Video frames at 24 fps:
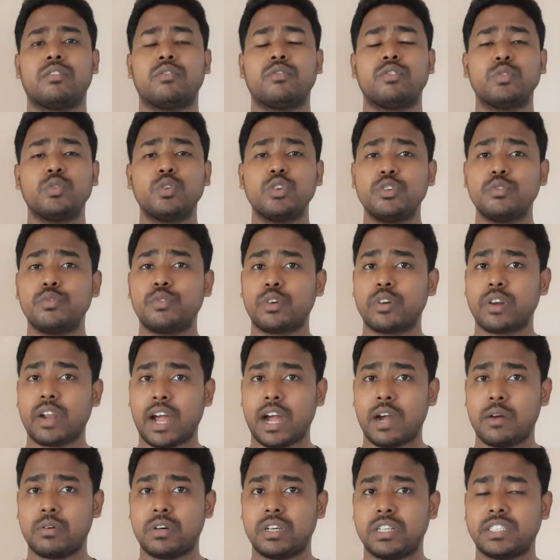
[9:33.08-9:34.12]
24
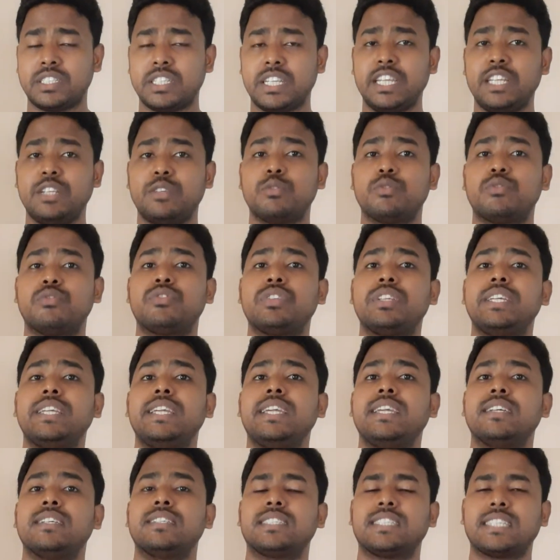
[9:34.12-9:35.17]
hours into
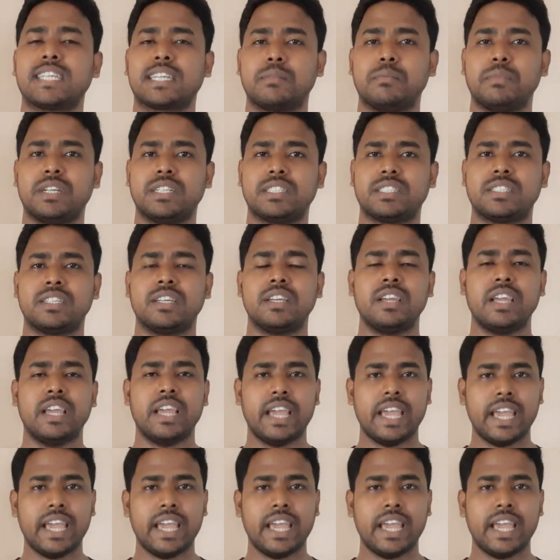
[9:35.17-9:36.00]
3 segments,